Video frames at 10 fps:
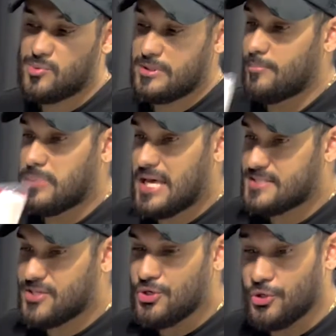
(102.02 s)
with a
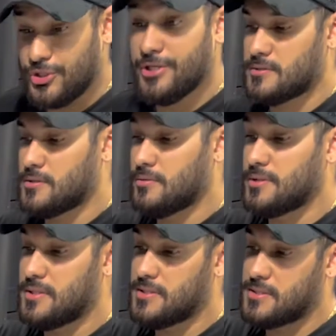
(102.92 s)
blasting hood.
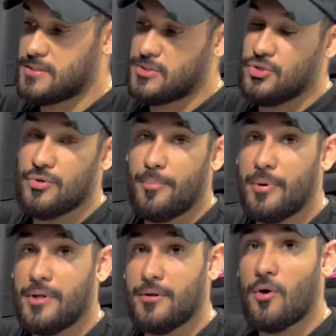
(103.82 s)
So this you
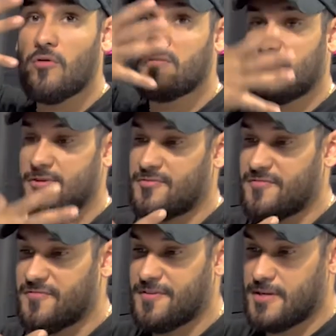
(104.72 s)
put over your
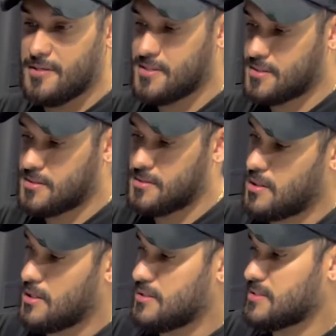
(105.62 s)
face
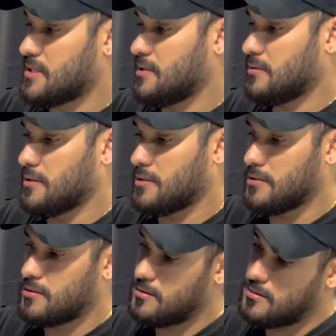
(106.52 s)
and it's kind of like
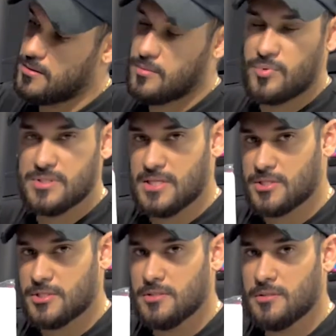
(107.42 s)
a protection